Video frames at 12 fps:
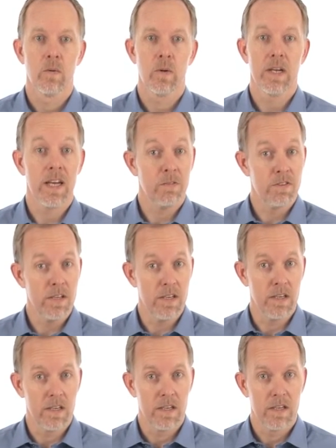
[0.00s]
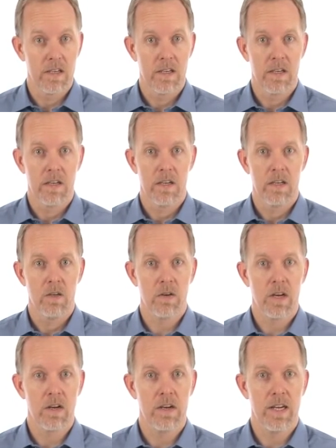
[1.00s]
With NFC, you
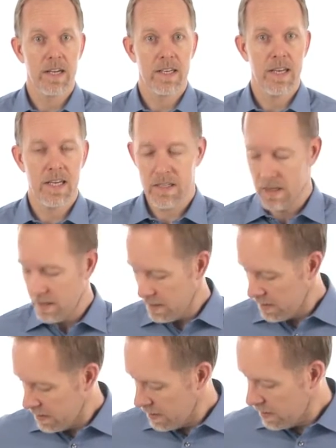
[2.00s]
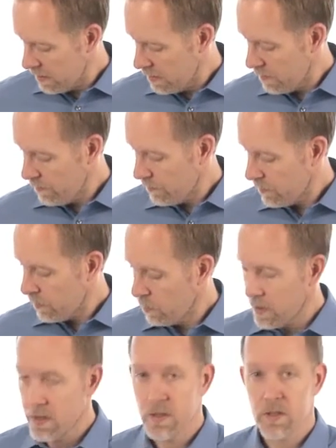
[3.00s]
can connect the headset with